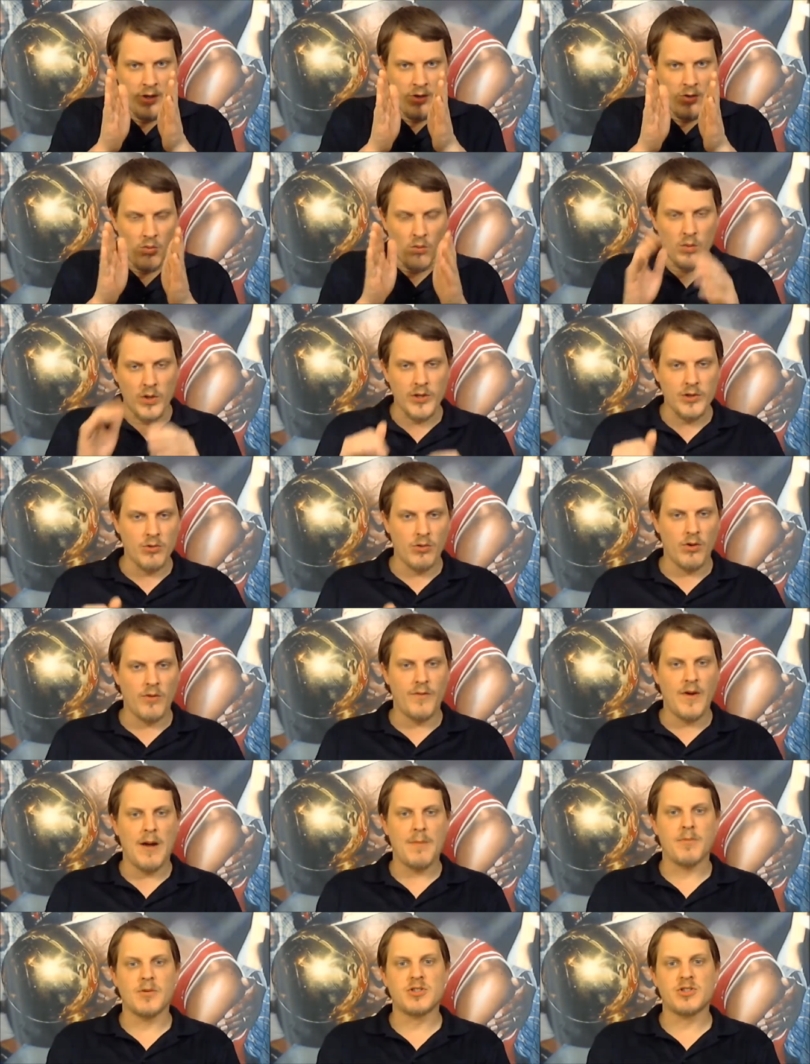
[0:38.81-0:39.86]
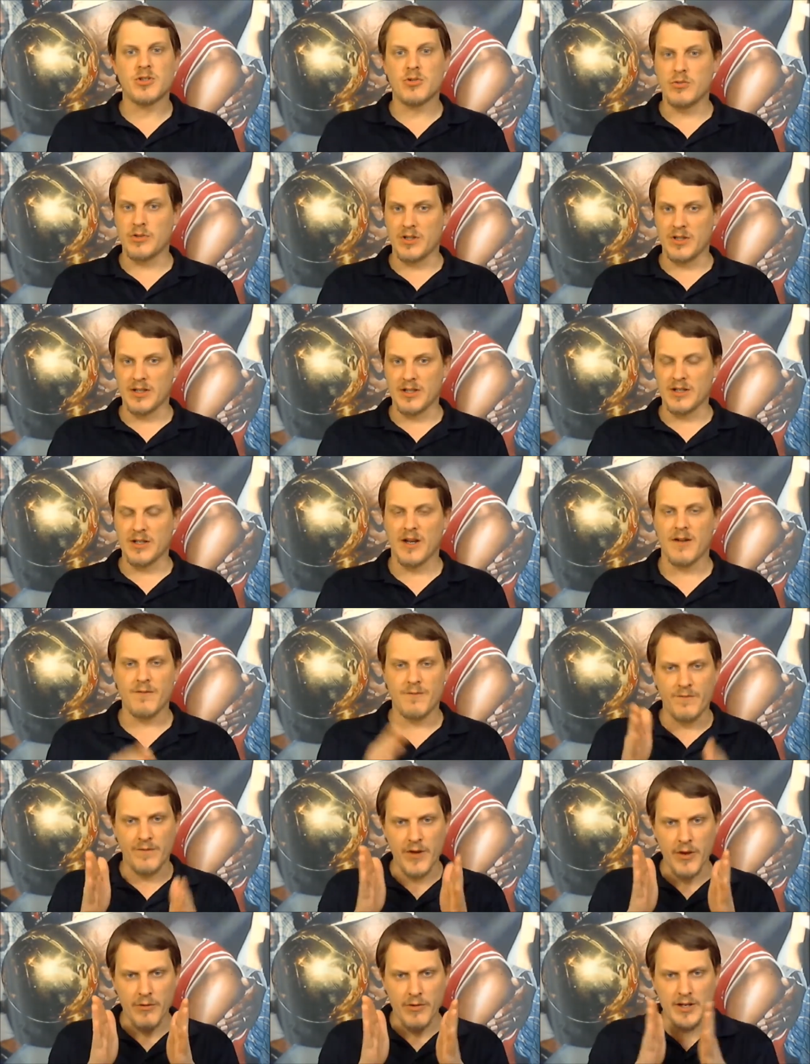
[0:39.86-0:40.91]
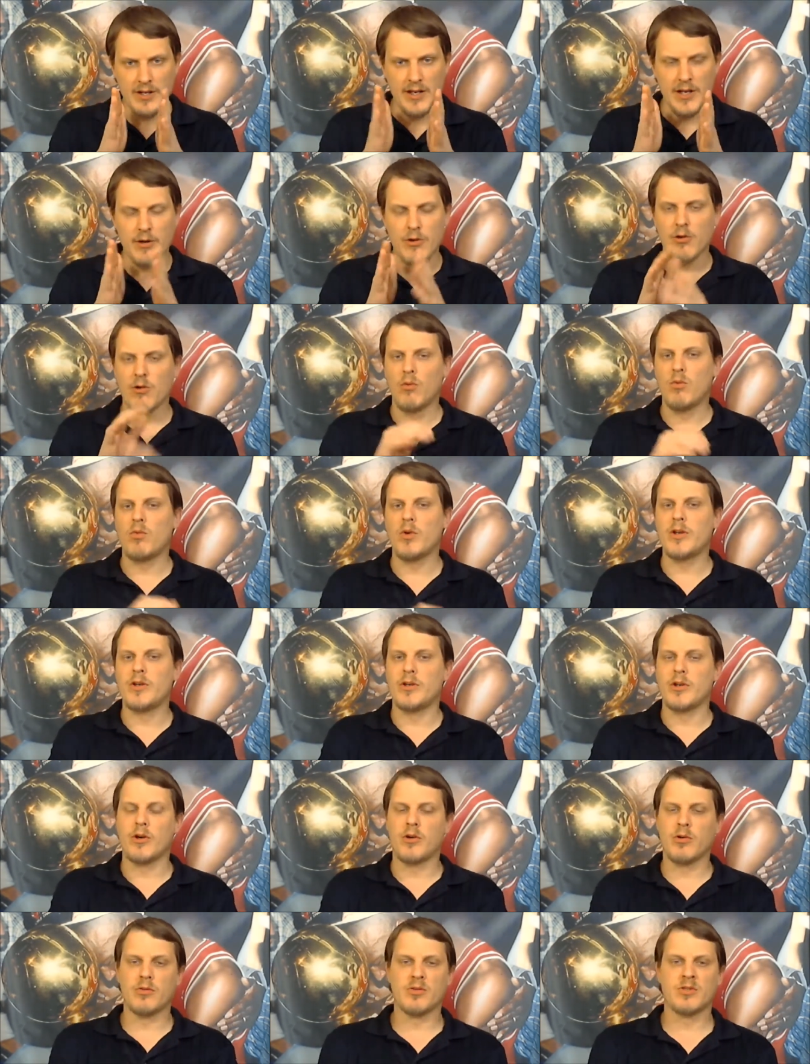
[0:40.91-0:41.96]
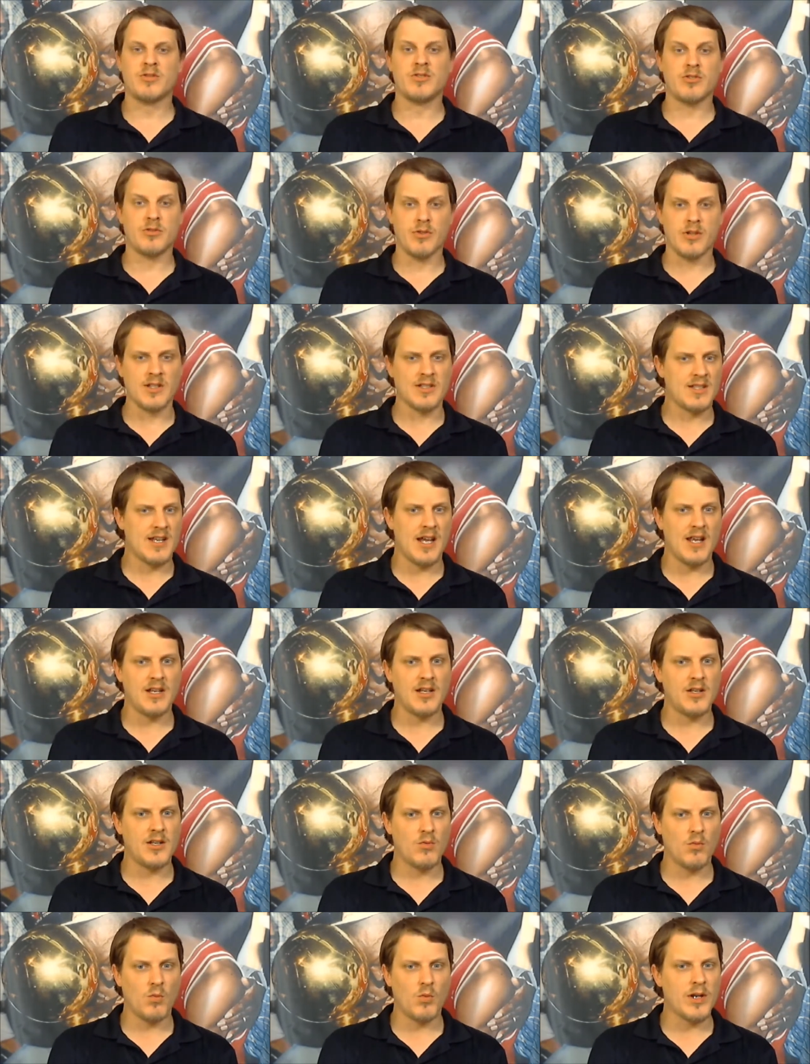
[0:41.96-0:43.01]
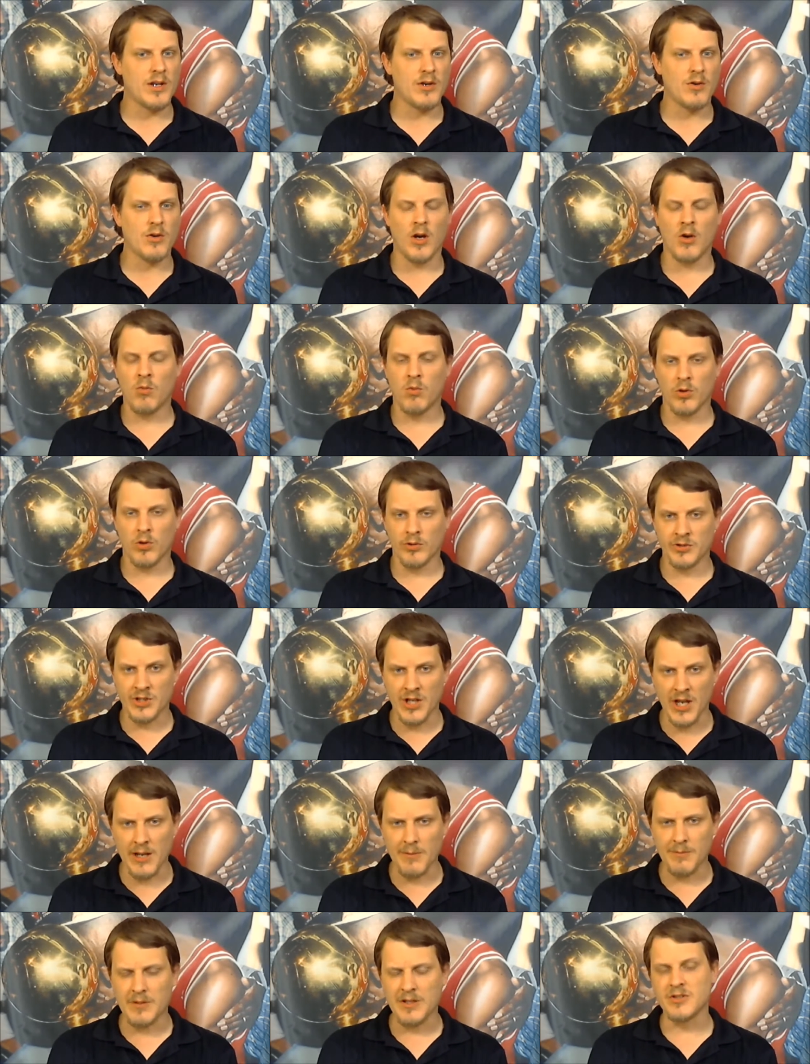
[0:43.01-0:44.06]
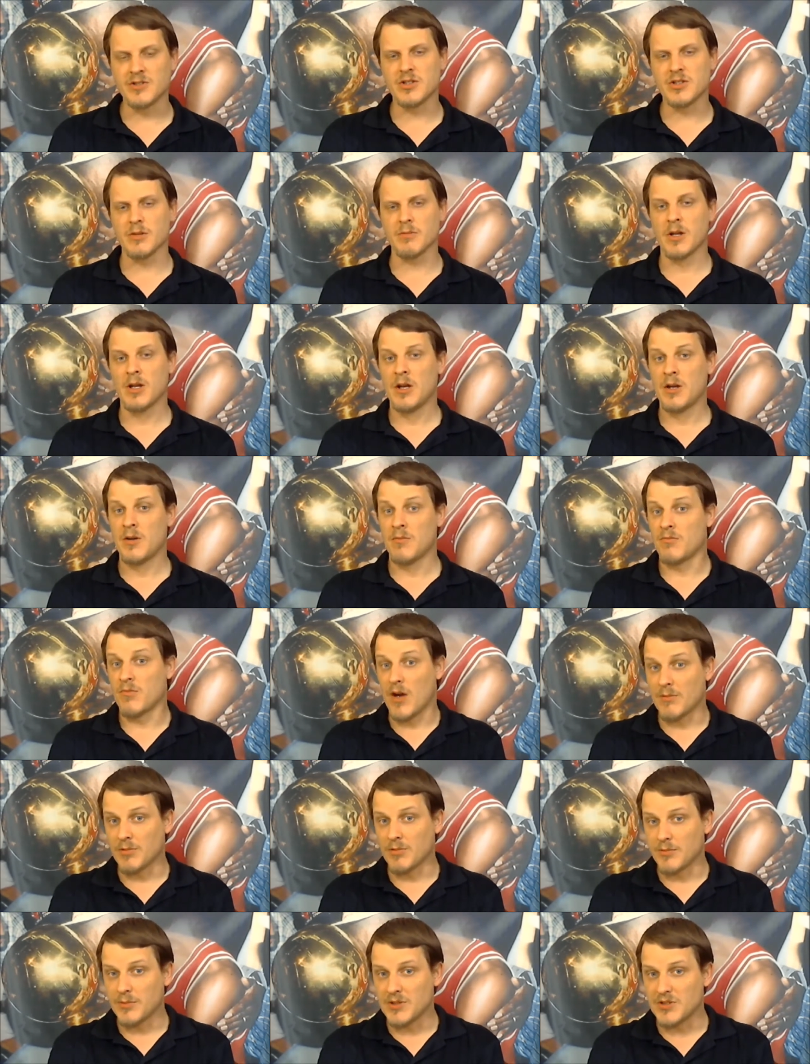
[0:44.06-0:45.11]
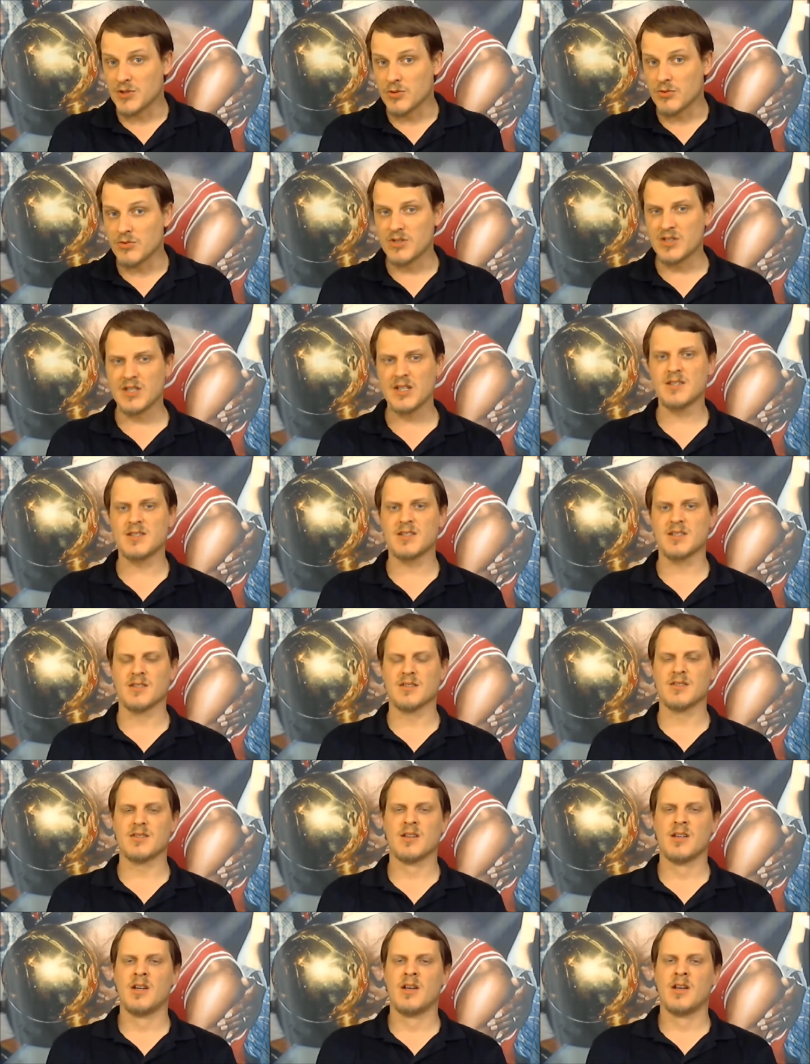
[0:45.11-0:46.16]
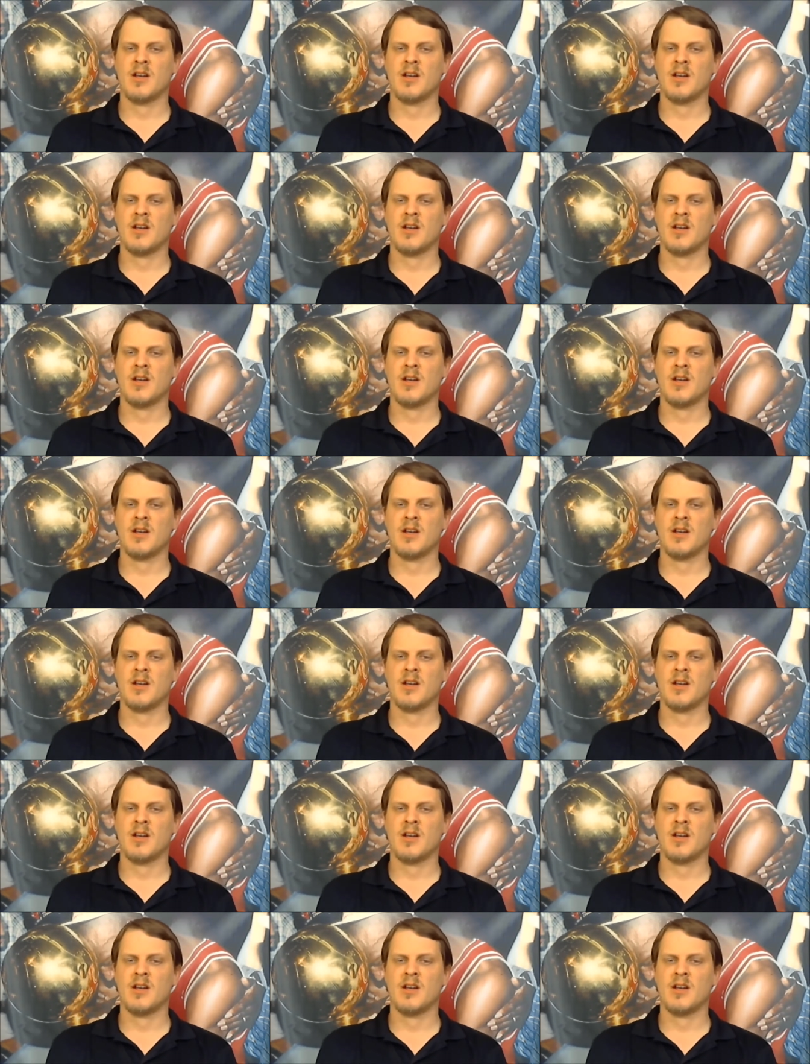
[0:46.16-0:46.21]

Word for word: window of opportunity, a very narrow window to contend and win a world championship, probably two seasons.